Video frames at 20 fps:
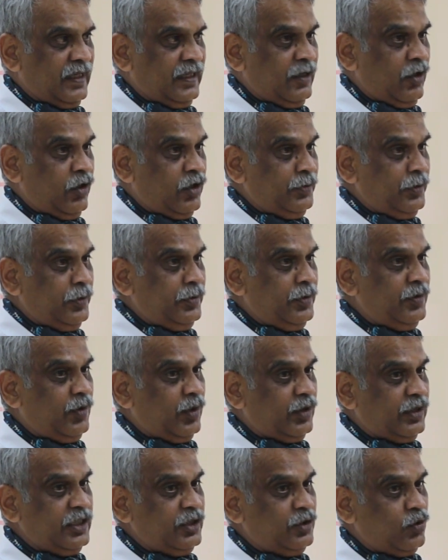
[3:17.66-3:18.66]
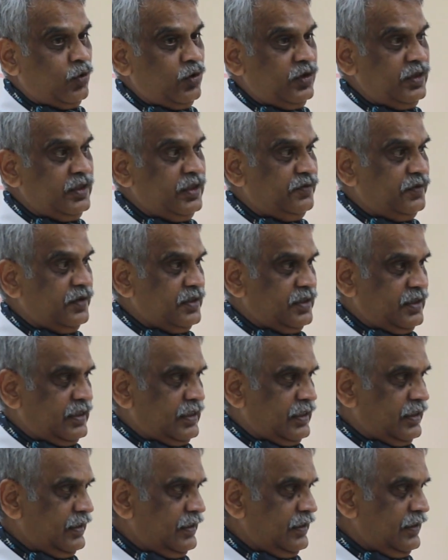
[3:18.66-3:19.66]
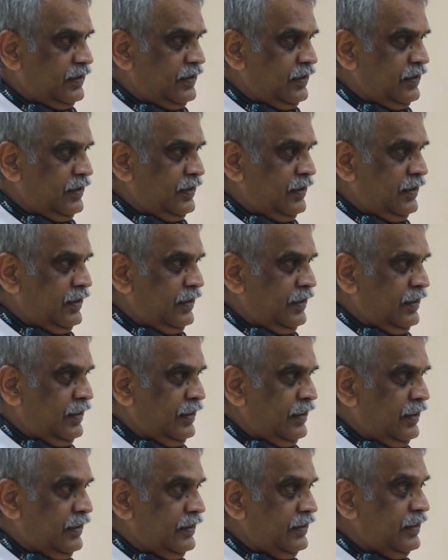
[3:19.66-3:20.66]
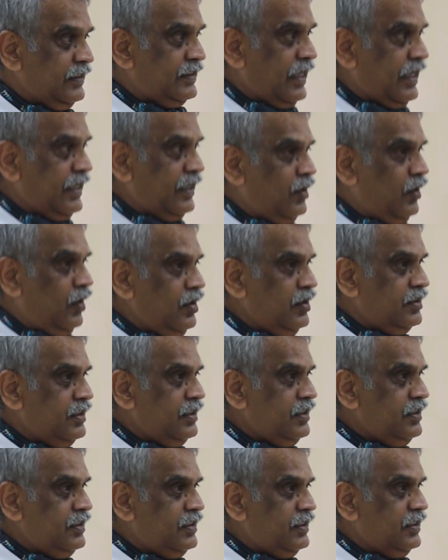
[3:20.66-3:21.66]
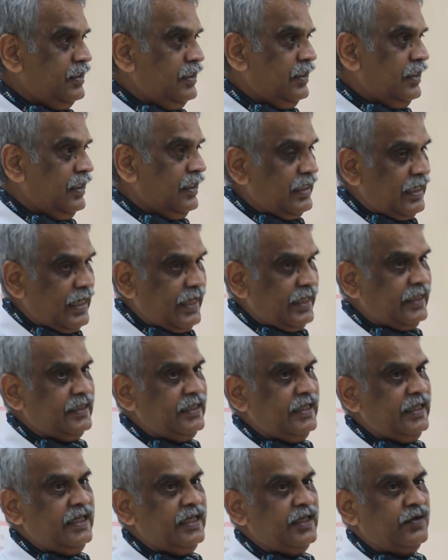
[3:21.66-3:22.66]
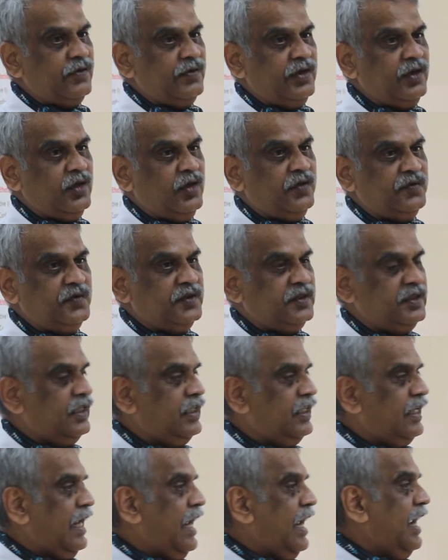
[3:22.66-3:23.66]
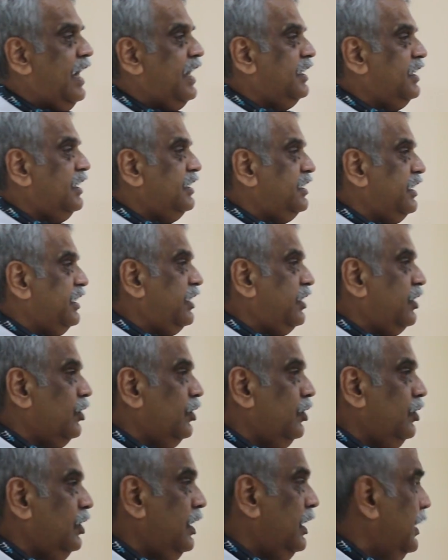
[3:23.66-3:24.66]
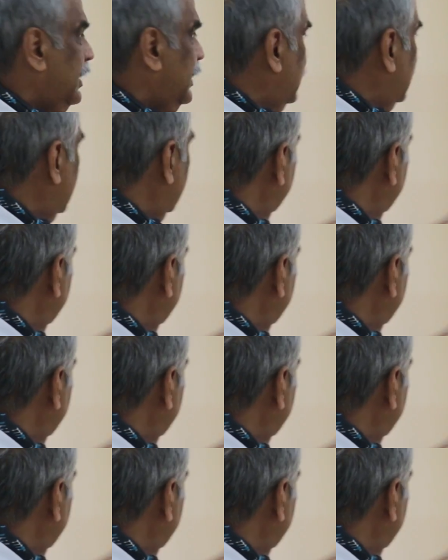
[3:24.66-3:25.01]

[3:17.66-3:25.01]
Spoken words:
Now remember what I told you in the first. The psychologist, like the interviewing officer and the GTO,